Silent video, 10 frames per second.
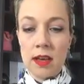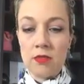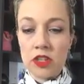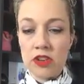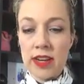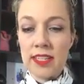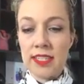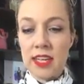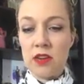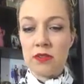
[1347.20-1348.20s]
I'm just trying to
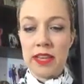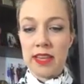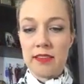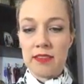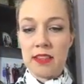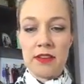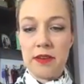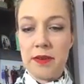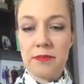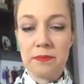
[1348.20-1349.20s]
see who, like, there.
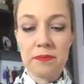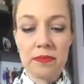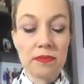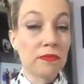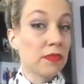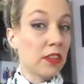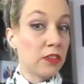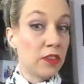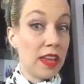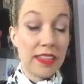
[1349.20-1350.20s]

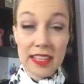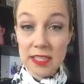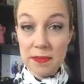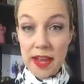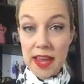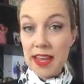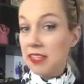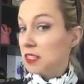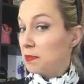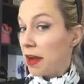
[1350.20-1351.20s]
So yeah, that's my
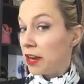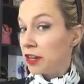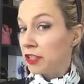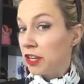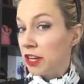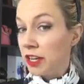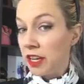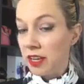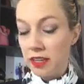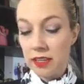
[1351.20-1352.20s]
inspired
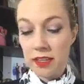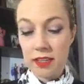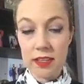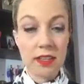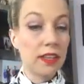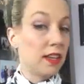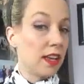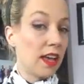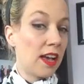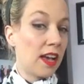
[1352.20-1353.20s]
look.
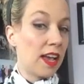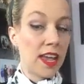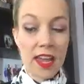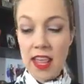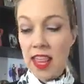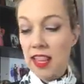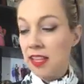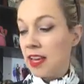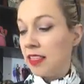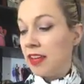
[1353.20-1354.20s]
I
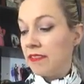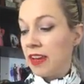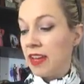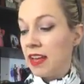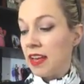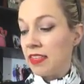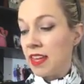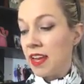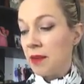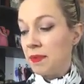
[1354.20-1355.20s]
love it. I
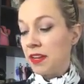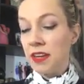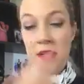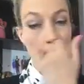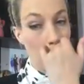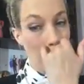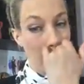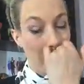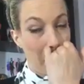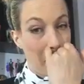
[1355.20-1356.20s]
think I'm gonna
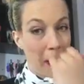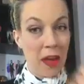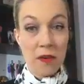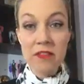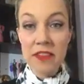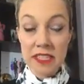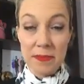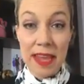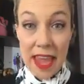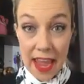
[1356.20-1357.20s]
go and fix
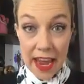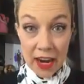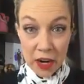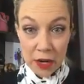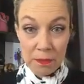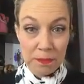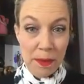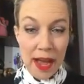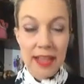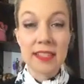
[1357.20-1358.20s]
my hair,
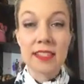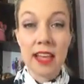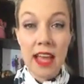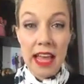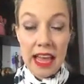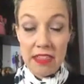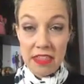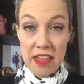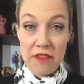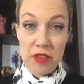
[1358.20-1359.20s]
but I
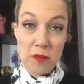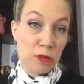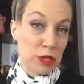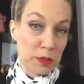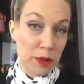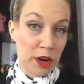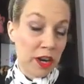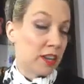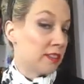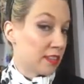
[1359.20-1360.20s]
think for the most
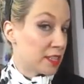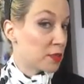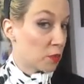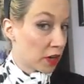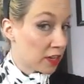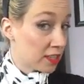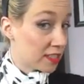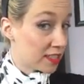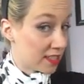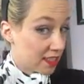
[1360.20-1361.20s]
part, this
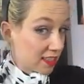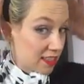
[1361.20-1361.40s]
works.